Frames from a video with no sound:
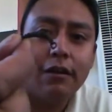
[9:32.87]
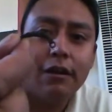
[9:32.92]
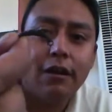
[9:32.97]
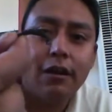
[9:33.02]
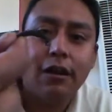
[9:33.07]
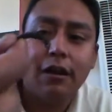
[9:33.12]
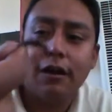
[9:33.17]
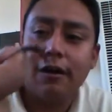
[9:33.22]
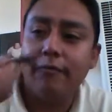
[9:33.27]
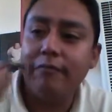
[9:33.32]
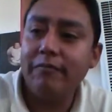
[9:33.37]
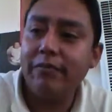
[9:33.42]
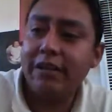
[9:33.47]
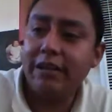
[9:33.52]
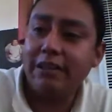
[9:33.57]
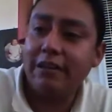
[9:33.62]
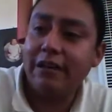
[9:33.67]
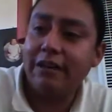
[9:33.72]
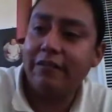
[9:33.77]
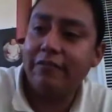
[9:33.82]

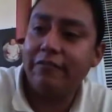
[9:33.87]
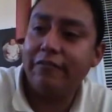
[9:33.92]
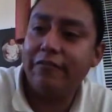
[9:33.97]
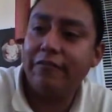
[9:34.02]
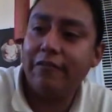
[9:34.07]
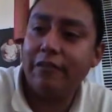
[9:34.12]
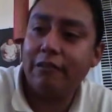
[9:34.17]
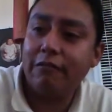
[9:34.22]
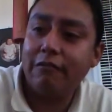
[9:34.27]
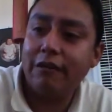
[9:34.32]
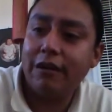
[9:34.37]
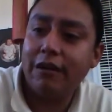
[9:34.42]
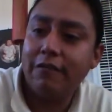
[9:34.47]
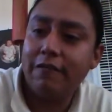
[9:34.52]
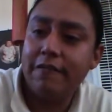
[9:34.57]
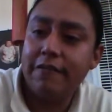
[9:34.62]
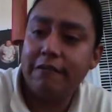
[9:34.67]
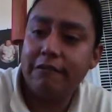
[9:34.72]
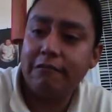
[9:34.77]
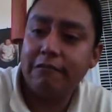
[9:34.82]
enough
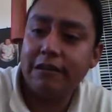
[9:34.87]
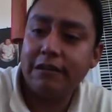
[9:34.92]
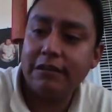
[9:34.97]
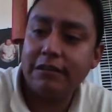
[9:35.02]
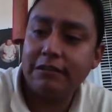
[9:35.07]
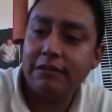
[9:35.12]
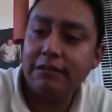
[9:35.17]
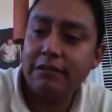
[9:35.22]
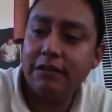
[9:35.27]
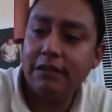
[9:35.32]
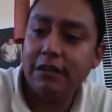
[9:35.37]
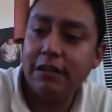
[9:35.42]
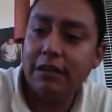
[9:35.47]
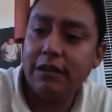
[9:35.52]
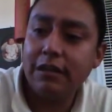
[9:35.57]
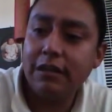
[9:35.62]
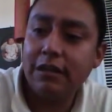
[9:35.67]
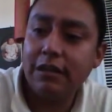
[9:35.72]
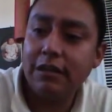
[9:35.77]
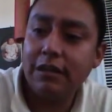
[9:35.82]
around the wrist,
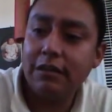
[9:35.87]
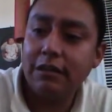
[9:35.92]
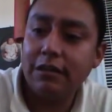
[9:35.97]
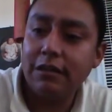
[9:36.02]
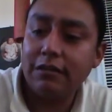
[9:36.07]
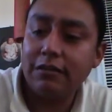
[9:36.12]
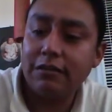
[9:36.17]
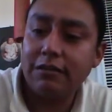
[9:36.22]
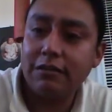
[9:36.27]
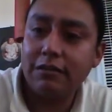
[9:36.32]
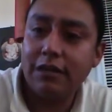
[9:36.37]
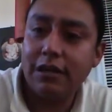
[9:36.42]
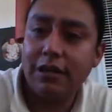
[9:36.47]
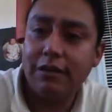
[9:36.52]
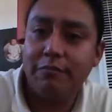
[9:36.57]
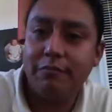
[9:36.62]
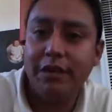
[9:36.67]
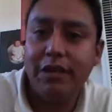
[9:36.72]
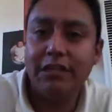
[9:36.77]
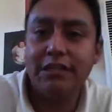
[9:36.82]
because
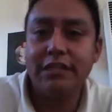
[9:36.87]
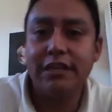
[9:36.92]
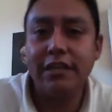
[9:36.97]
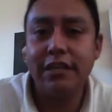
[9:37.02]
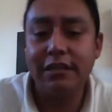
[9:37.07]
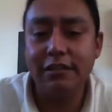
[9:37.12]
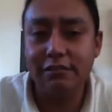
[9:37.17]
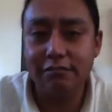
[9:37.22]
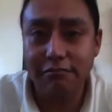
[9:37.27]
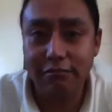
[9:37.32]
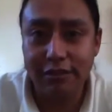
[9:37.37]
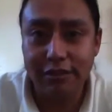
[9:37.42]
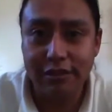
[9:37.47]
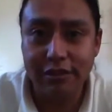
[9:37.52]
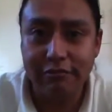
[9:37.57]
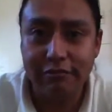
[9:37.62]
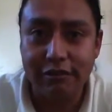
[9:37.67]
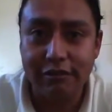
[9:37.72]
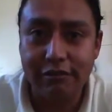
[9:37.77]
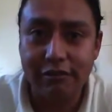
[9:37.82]
I've made chains where
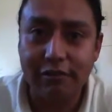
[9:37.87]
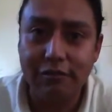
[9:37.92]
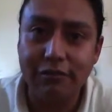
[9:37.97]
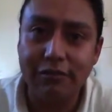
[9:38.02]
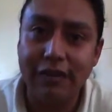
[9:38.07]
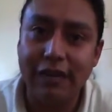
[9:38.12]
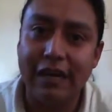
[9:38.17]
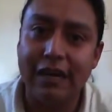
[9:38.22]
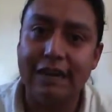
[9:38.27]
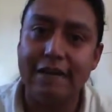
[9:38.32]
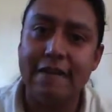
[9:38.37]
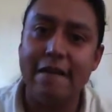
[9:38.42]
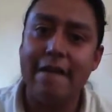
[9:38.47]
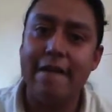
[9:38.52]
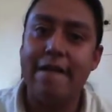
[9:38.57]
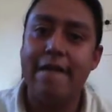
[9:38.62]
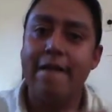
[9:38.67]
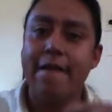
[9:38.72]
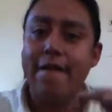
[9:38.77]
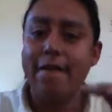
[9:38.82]
they were so tight
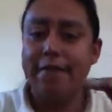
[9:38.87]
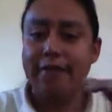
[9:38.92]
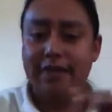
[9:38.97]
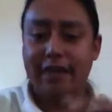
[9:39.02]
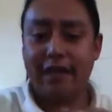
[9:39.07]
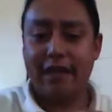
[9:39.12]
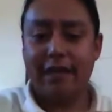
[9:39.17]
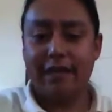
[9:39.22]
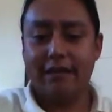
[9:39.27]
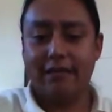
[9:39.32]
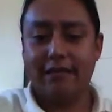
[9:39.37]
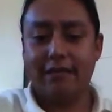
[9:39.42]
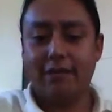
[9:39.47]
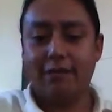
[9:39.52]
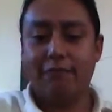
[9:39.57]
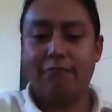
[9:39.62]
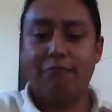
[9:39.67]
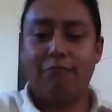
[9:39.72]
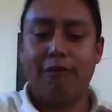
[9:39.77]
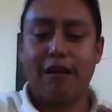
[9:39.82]
that
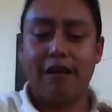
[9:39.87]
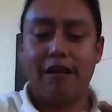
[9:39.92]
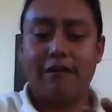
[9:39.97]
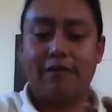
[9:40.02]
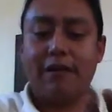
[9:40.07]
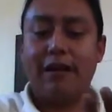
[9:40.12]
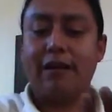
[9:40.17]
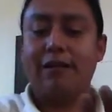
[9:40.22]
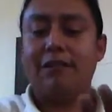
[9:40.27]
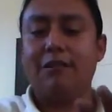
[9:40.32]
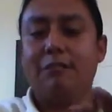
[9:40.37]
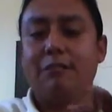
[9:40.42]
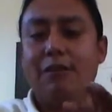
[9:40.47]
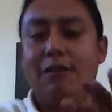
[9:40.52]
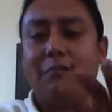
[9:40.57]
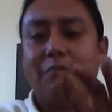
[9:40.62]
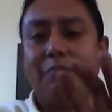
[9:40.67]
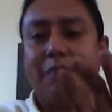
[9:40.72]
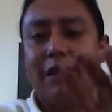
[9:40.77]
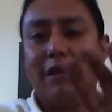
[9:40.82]
the wire had to
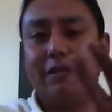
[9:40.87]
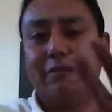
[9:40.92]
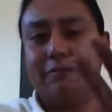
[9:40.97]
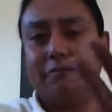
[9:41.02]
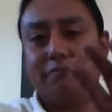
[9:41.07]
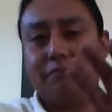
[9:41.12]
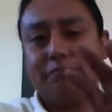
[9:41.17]
be bent